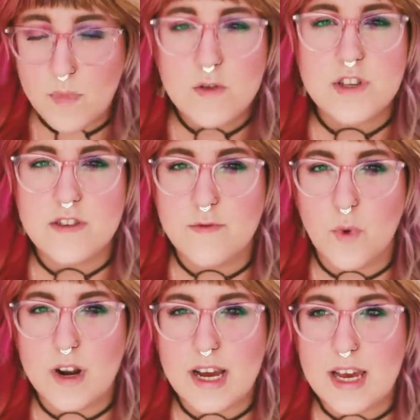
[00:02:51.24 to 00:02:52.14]
most of
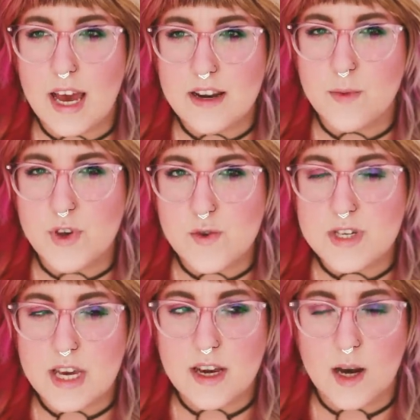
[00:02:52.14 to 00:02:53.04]
what I I end up
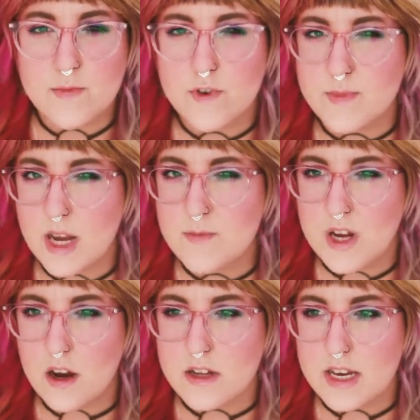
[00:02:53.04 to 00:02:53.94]
using comes from
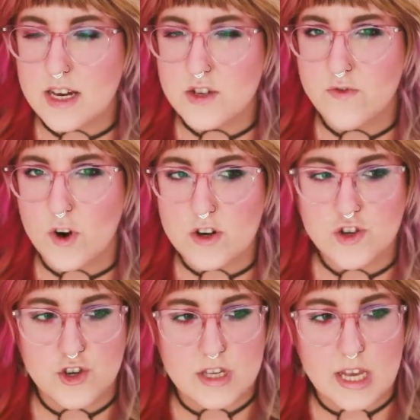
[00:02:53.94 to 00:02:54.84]
Temptalia as far as
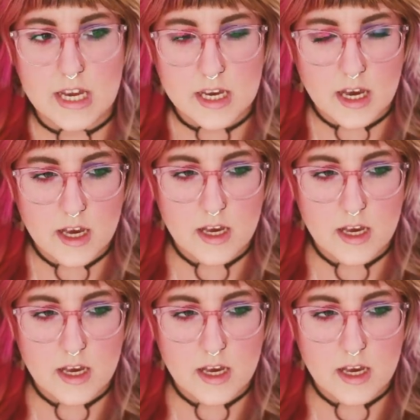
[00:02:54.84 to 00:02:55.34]
just like